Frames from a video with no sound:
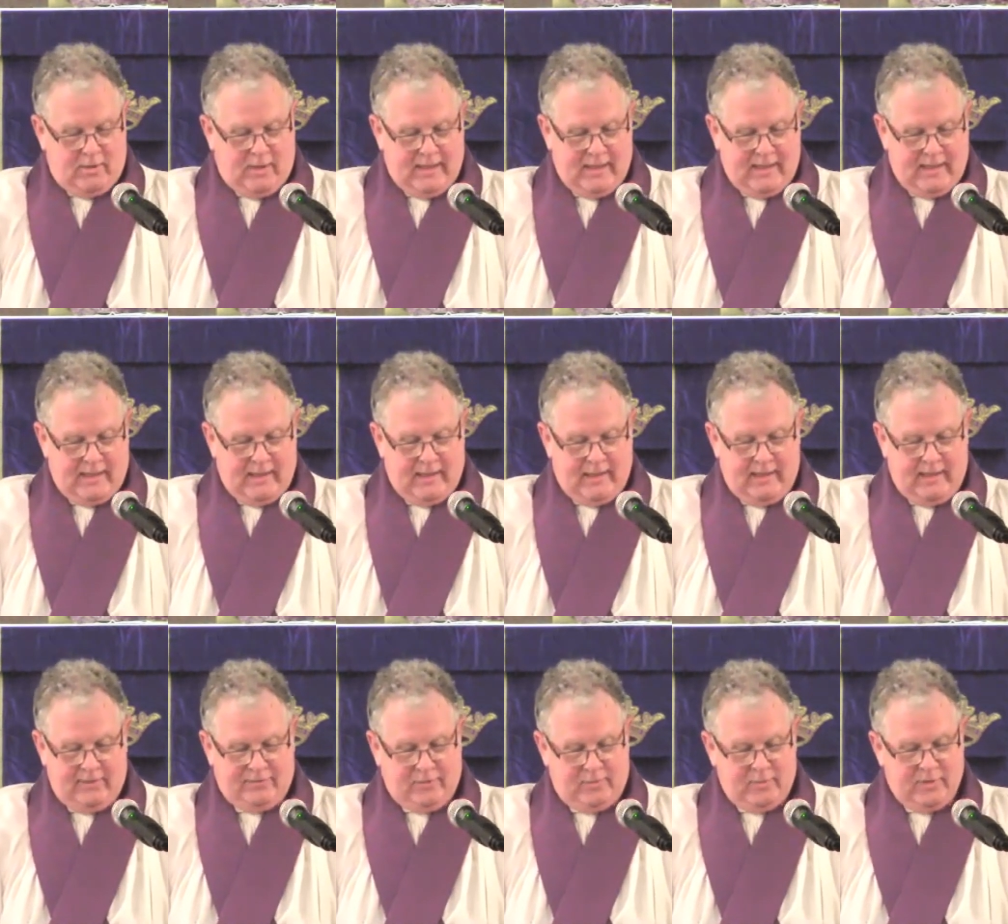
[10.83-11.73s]
I
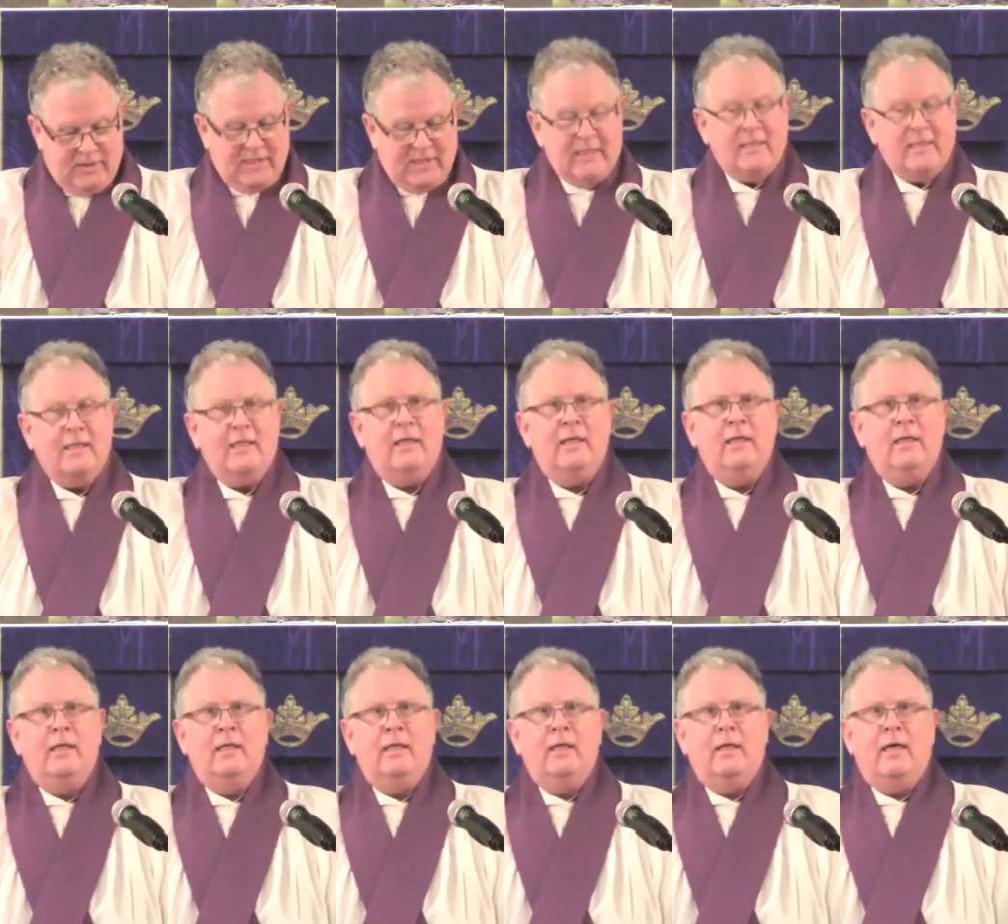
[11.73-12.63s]
hail from the city
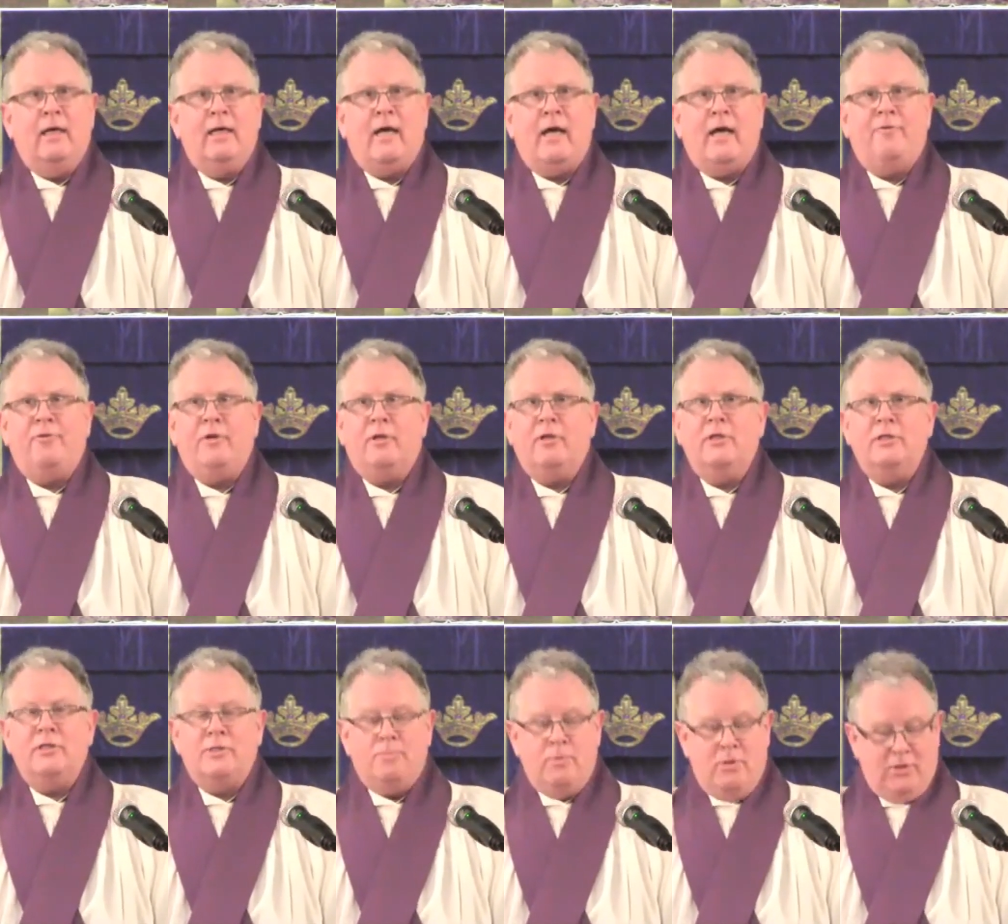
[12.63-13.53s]
at
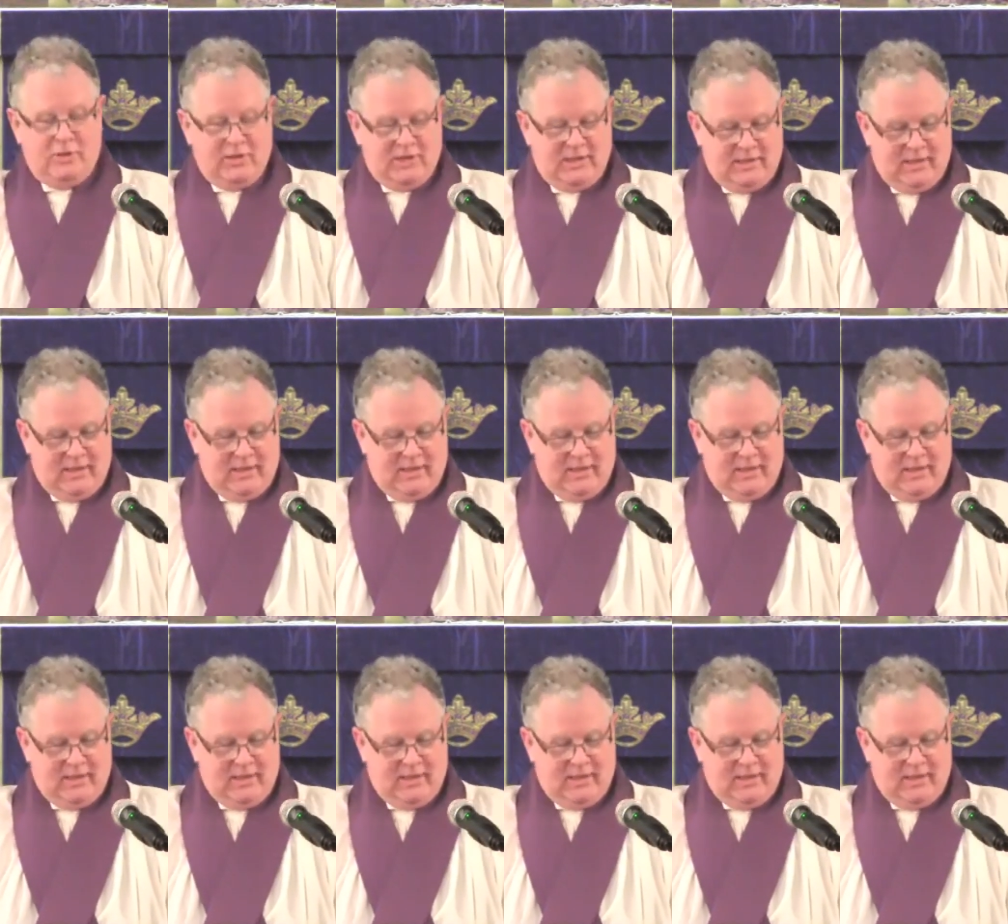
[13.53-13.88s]
Africa's most